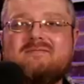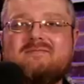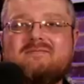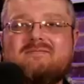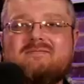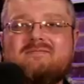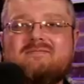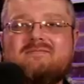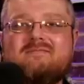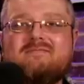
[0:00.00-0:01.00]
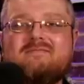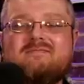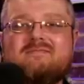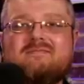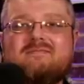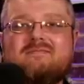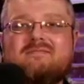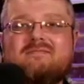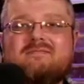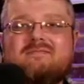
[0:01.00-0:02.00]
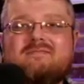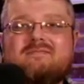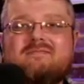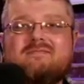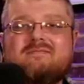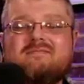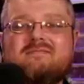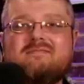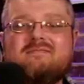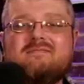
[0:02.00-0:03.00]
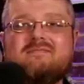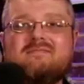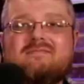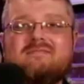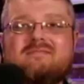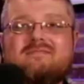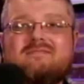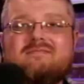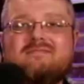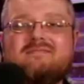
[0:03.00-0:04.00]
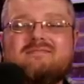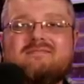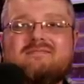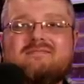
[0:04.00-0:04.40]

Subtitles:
This person isn't speaking.